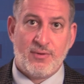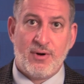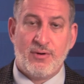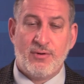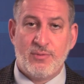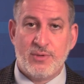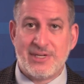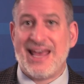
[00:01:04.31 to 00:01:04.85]

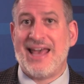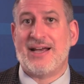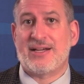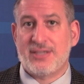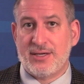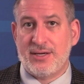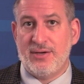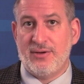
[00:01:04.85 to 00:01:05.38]
Road was
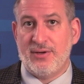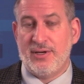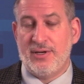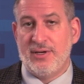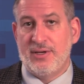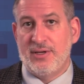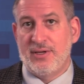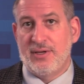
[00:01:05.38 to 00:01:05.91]
executed
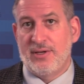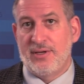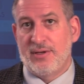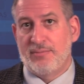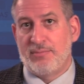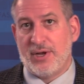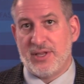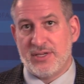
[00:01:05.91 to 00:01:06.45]

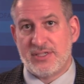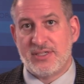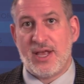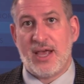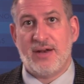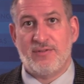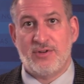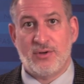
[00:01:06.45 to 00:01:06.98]
by the
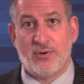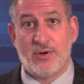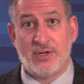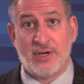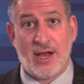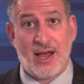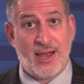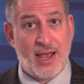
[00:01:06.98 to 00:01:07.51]
state of
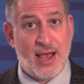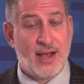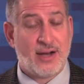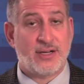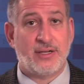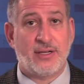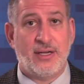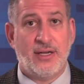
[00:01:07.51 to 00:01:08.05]
Georgia. I
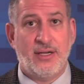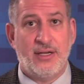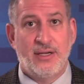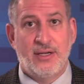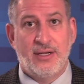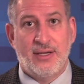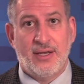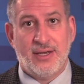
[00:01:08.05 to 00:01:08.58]
actually
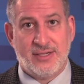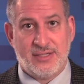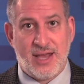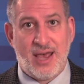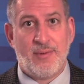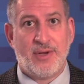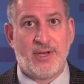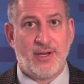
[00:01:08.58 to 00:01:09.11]

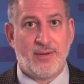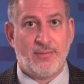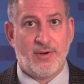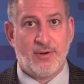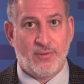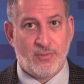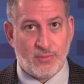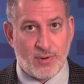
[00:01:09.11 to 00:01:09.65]
examined him
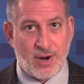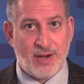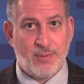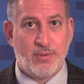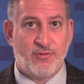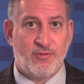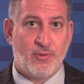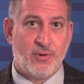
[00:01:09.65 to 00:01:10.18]
right
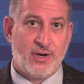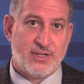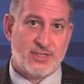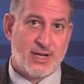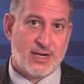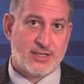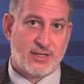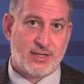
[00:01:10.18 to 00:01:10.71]
before his
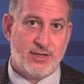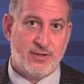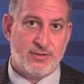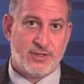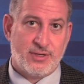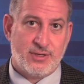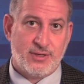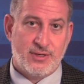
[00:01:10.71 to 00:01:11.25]

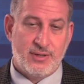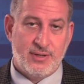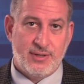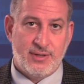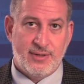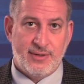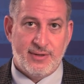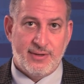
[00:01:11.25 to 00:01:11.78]
execution.
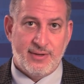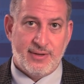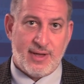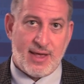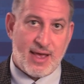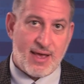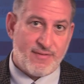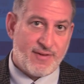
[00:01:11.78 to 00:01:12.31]

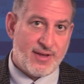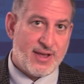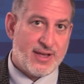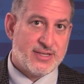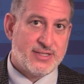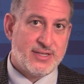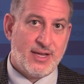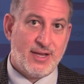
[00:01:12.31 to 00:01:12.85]
F A
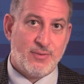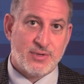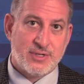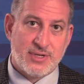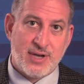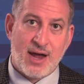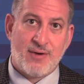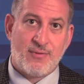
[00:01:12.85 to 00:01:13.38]
S D was
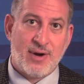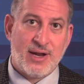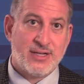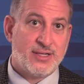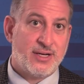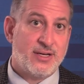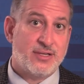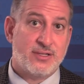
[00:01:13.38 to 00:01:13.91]
not
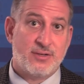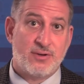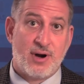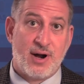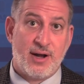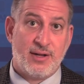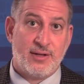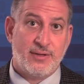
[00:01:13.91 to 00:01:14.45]
raised at his
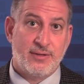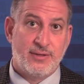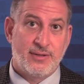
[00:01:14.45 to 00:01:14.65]
trial.